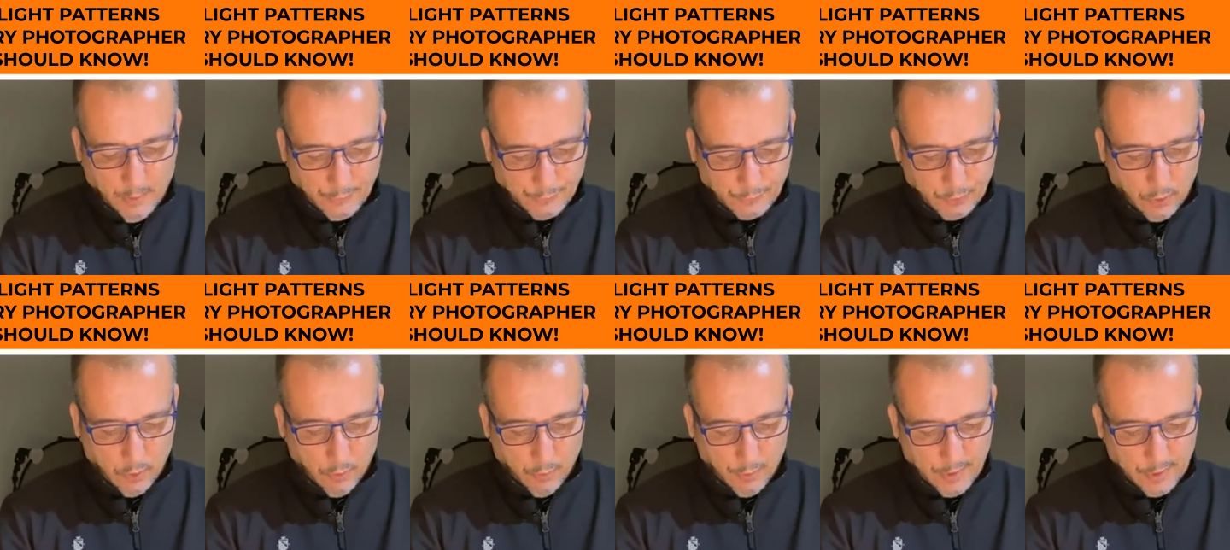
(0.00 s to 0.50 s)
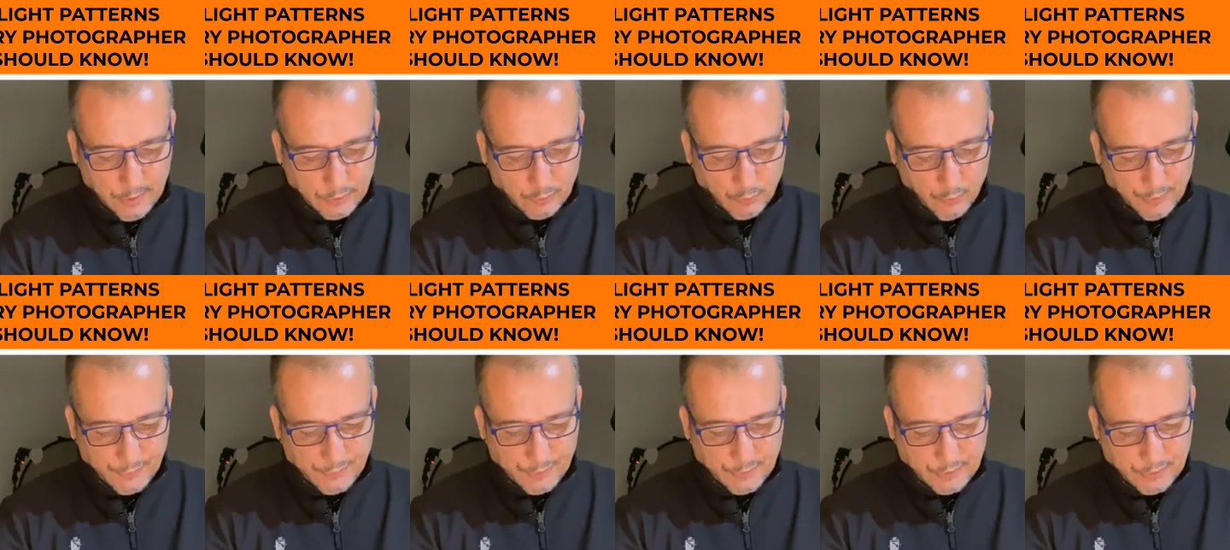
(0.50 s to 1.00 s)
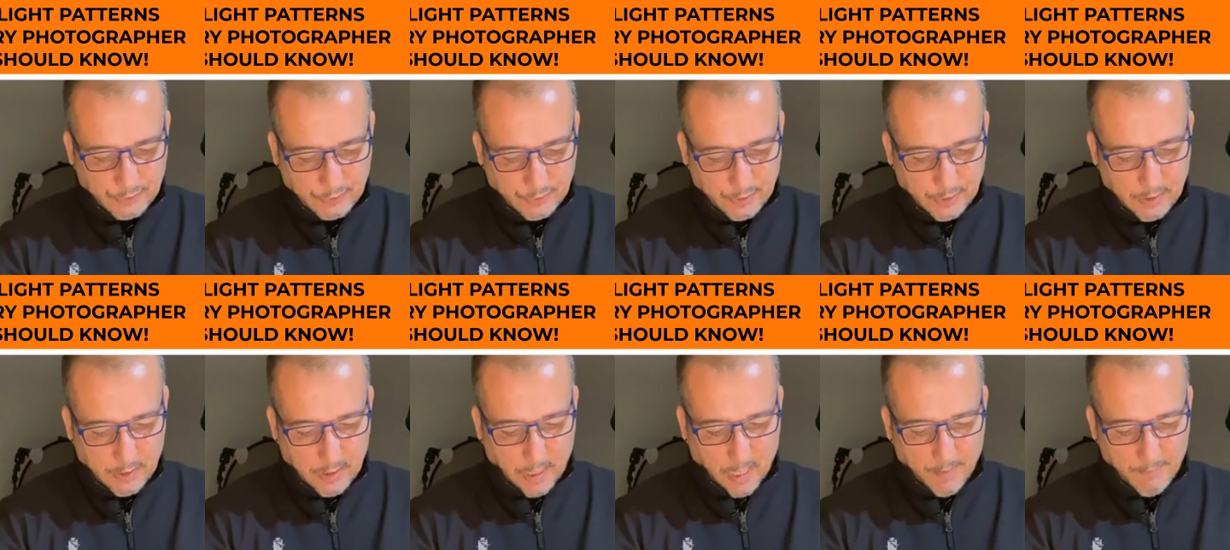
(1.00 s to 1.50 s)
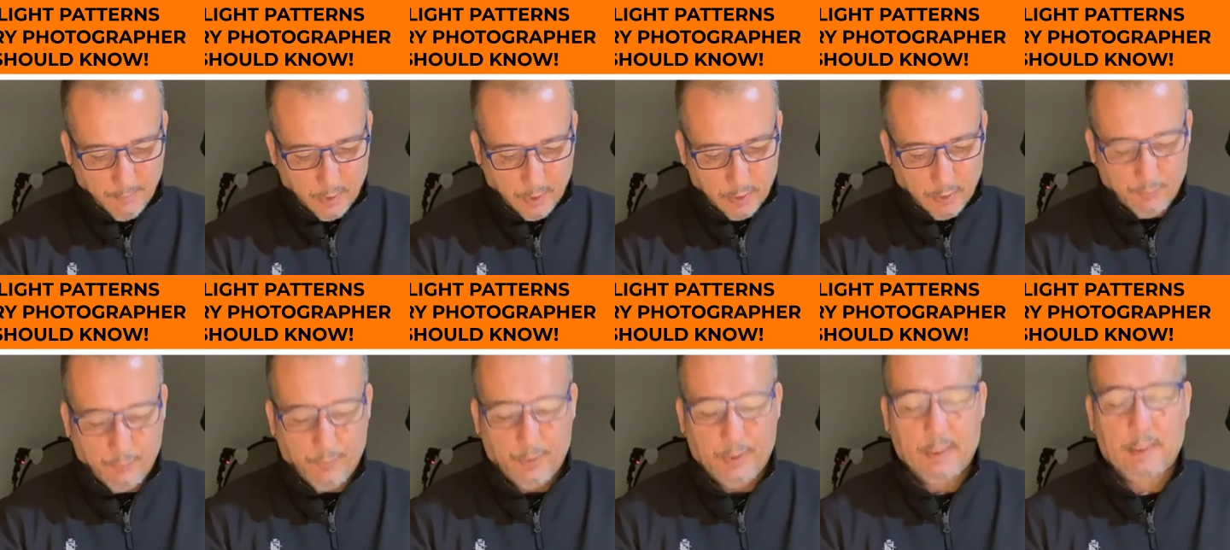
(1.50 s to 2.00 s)
So it's 1/16. I'm going
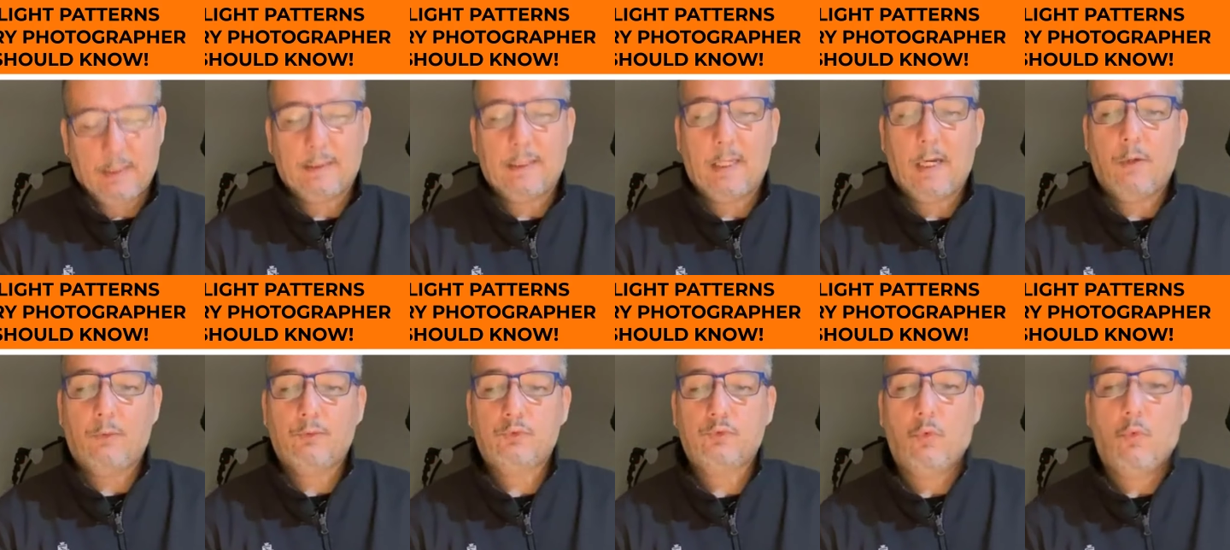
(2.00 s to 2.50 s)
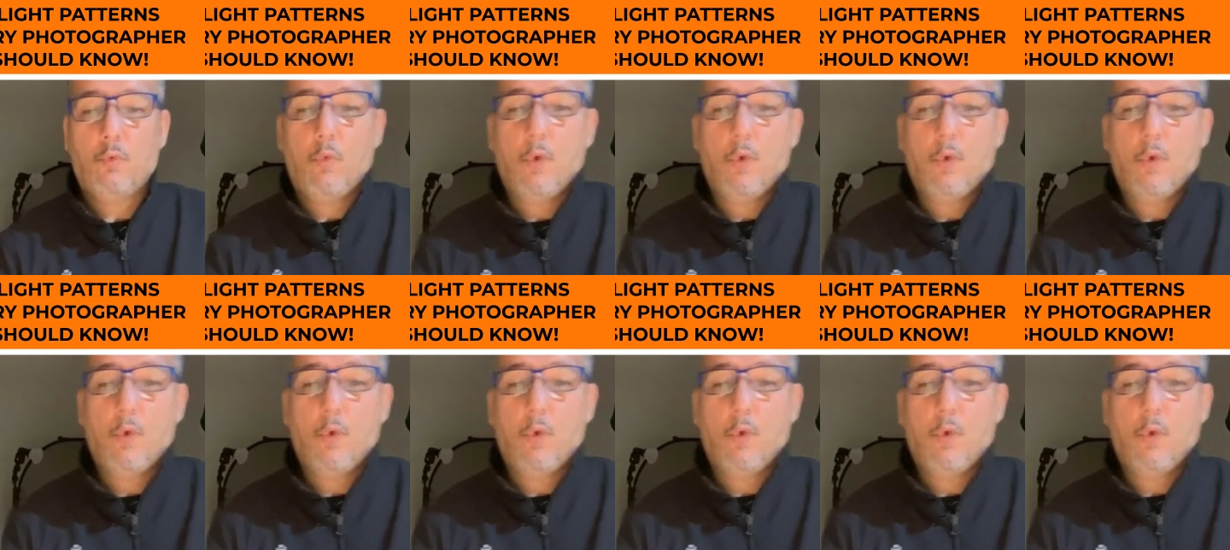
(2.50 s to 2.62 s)
to bring it down to